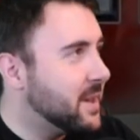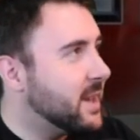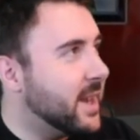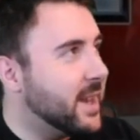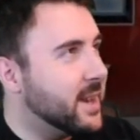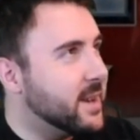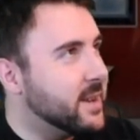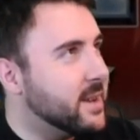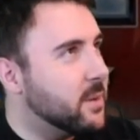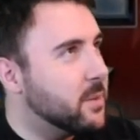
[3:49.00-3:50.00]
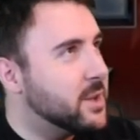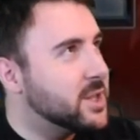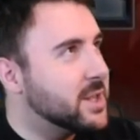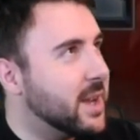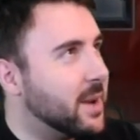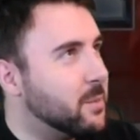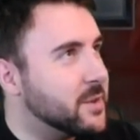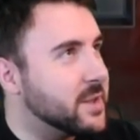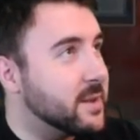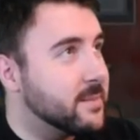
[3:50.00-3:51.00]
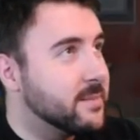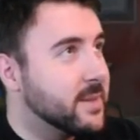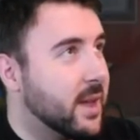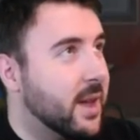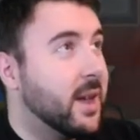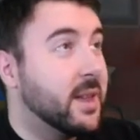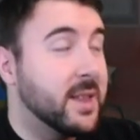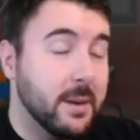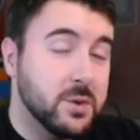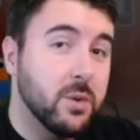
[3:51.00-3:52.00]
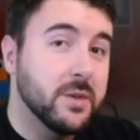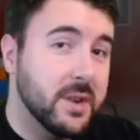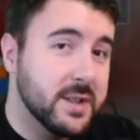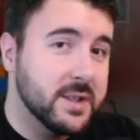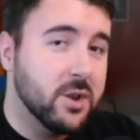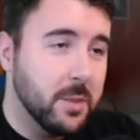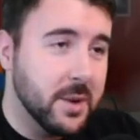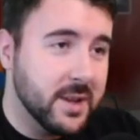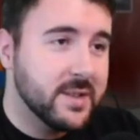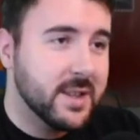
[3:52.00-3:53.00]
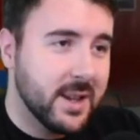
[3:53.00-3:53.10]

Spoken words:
in which game was it, yep, Dwarves versus Goblins,